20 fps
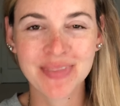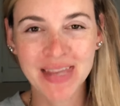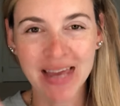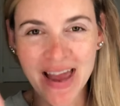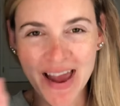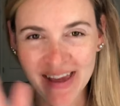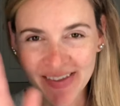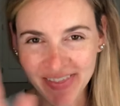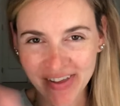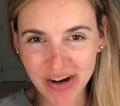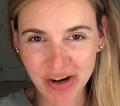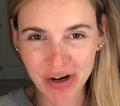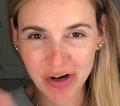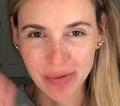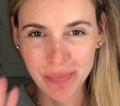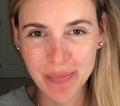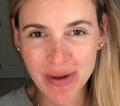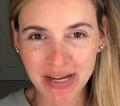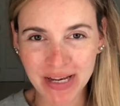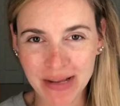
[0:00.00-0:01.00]
Hi there,
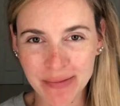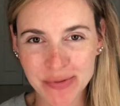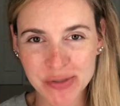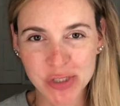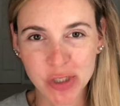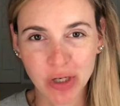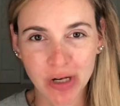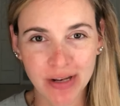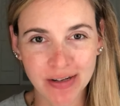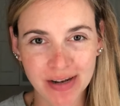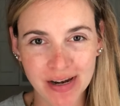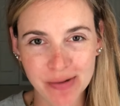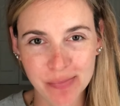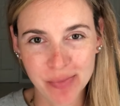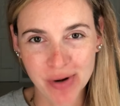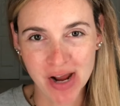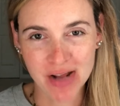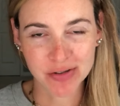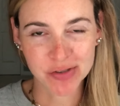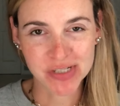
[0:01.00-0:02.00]
my name is Yolanda de
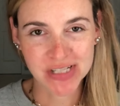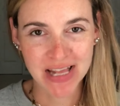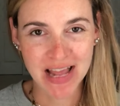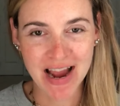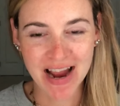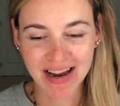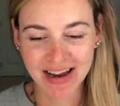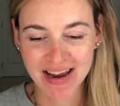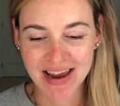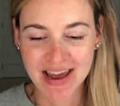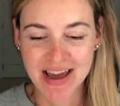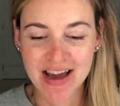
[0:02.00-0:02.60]
Prado Slack.